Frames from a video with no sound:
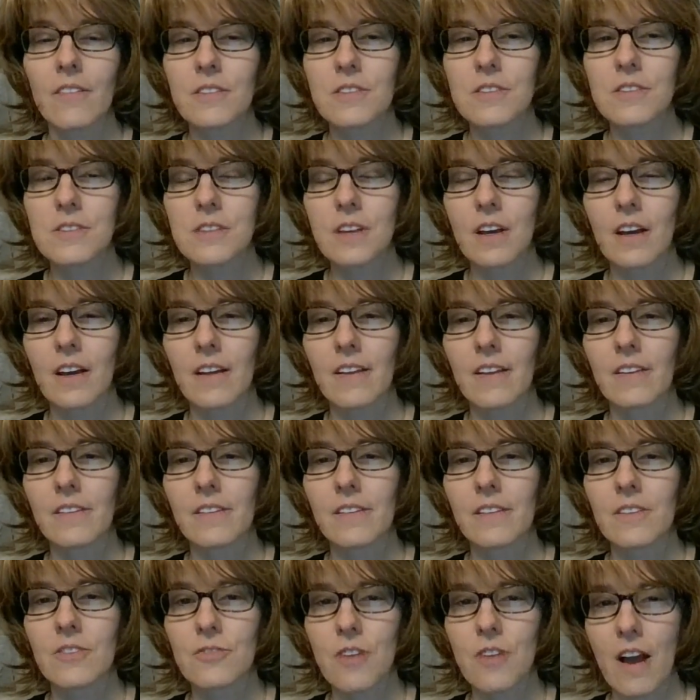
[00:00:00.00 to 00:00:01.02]
the signs
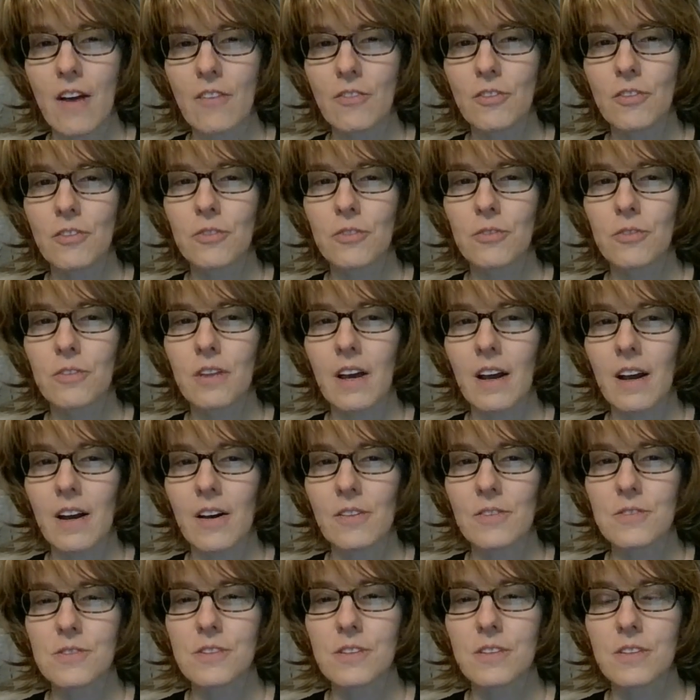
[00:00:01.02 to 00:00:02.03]
that travel through the
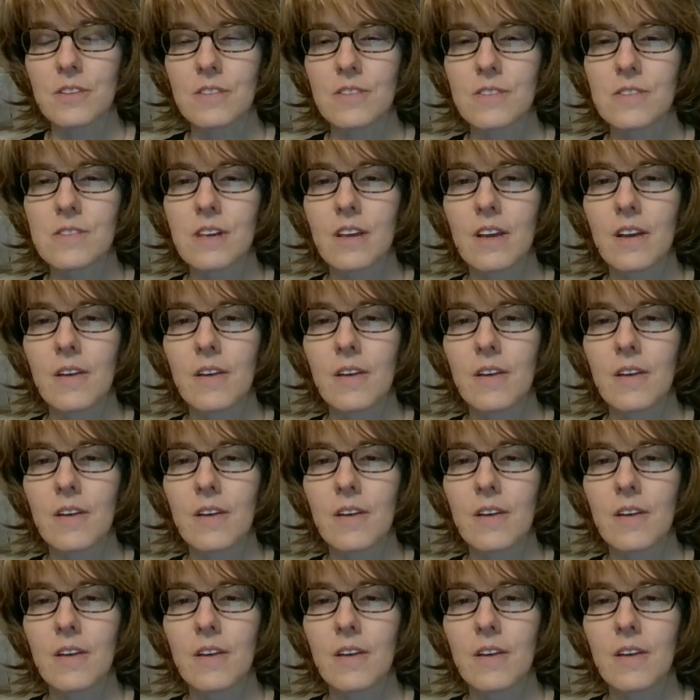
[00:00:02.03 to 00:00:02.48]
houses